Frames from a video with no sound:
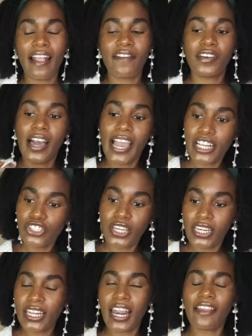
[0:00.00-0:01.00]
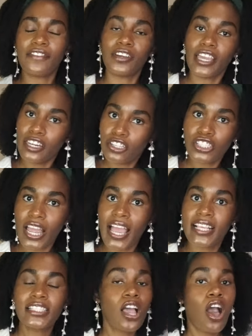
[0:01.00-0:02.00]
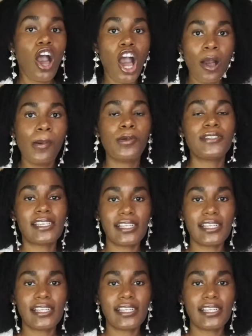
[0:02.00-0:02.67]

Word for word: I feel hydrated, I feel energized, almost